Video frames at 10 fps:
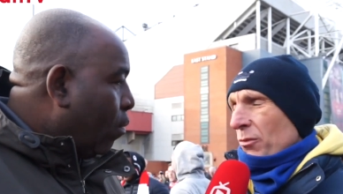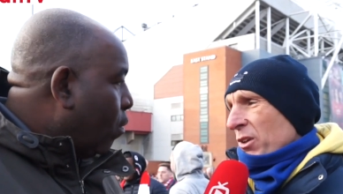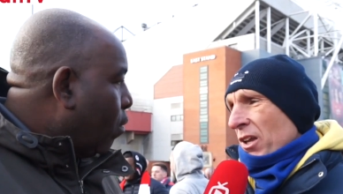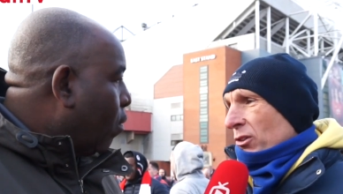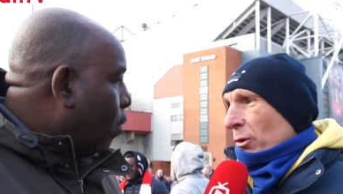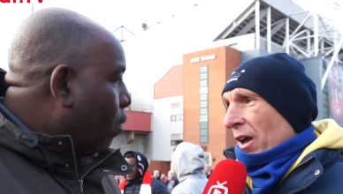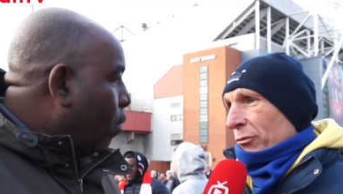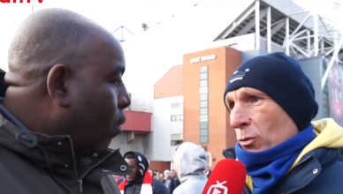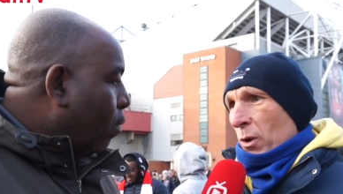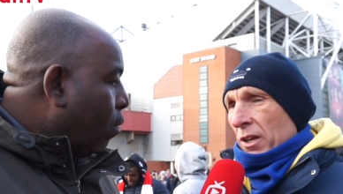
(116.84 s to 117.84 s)
Speaker 1: We didn't do
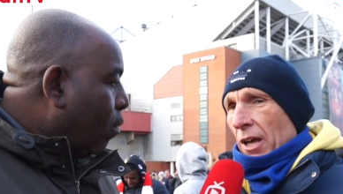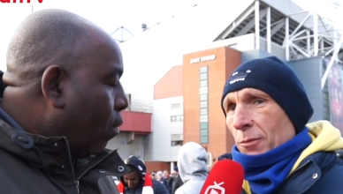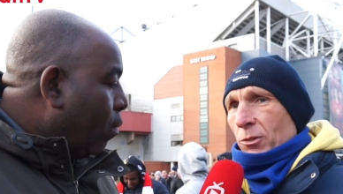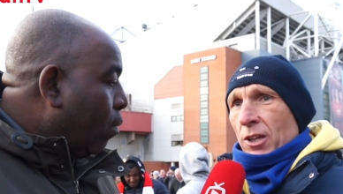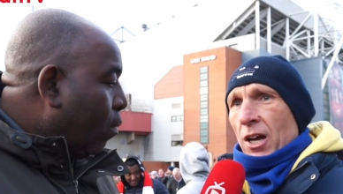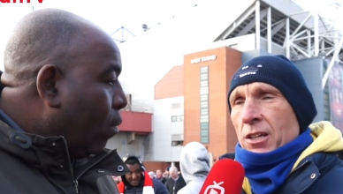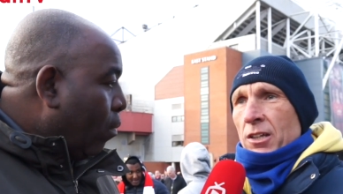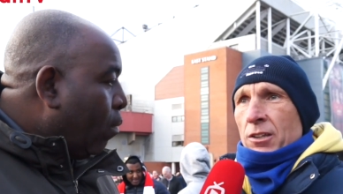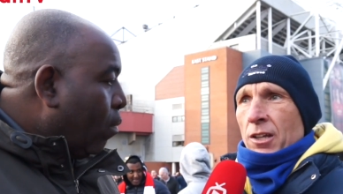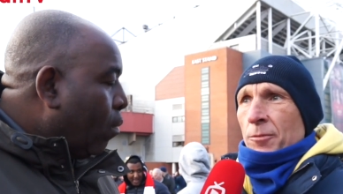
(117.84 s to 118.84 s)
enough to win the game today.
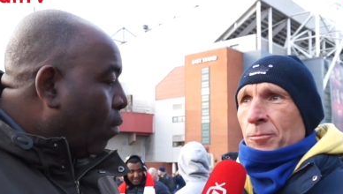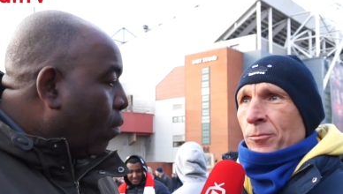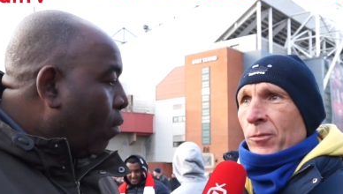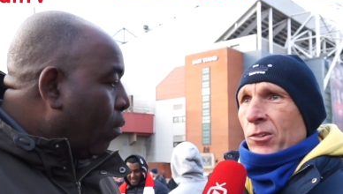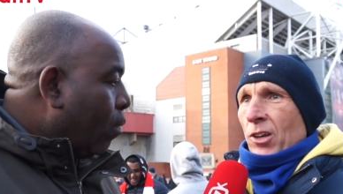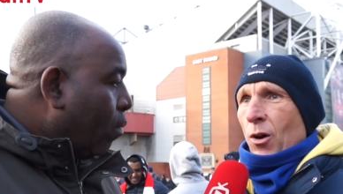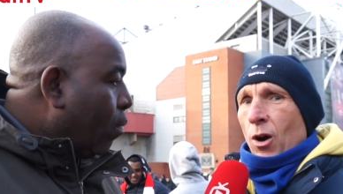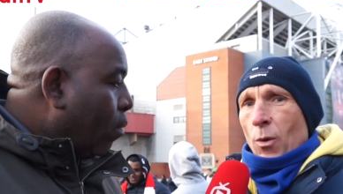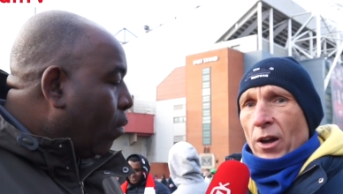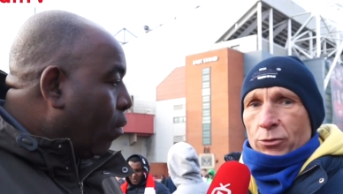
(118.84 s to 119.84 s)
And so
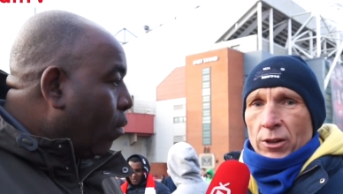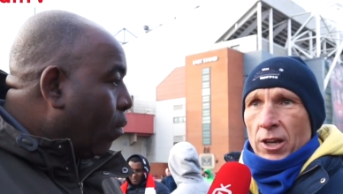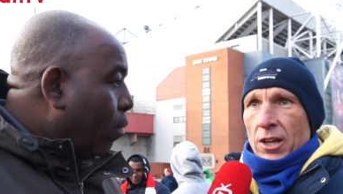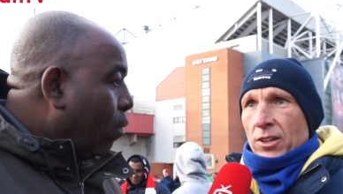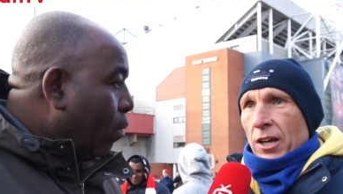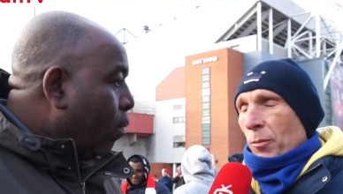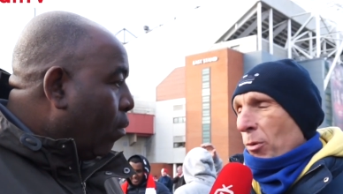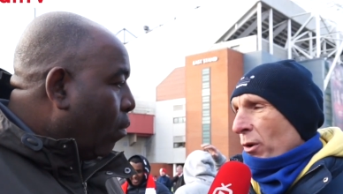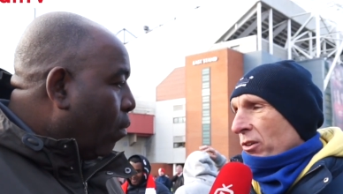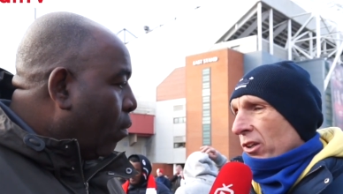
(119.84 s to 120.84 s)
I always think, yeah, take a
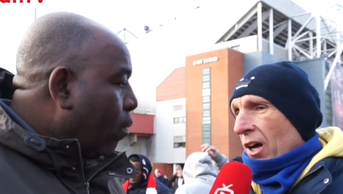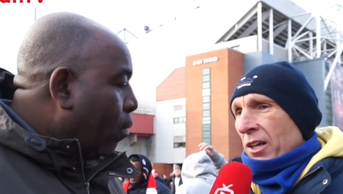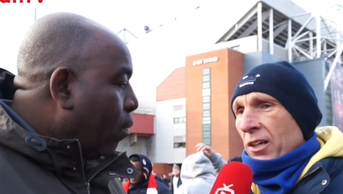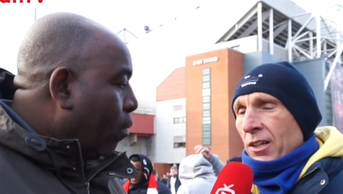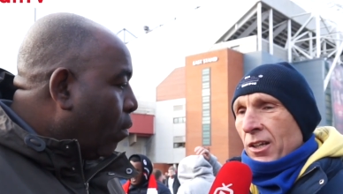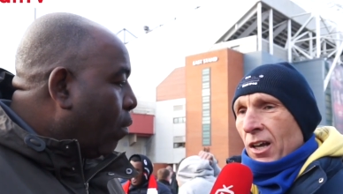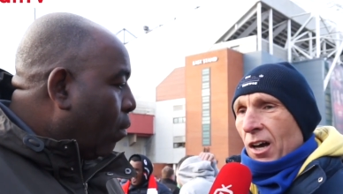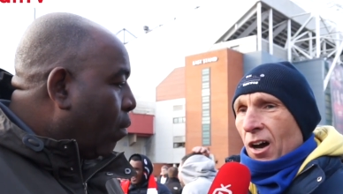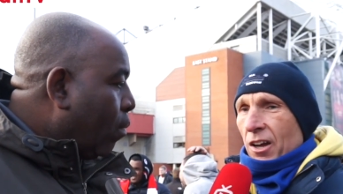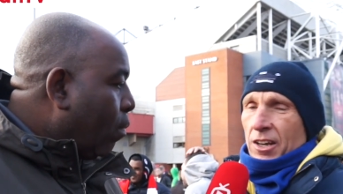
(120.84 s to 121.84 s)
point today.
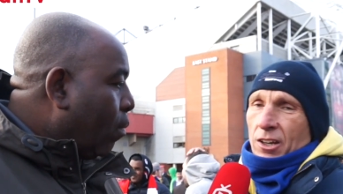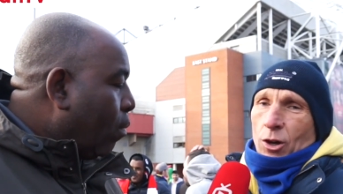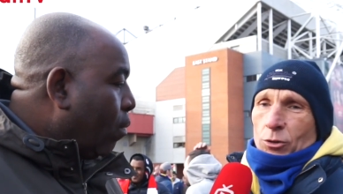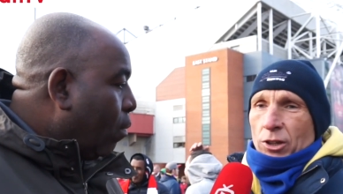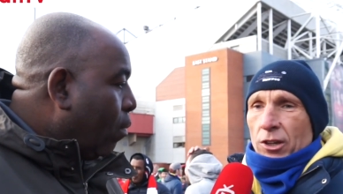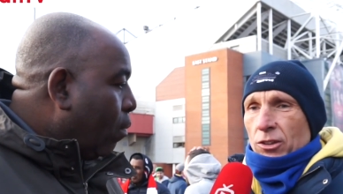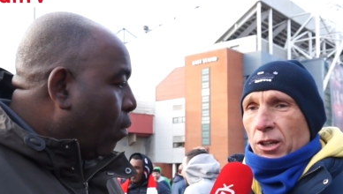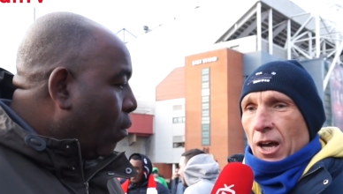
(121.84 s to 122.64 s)
In the context of the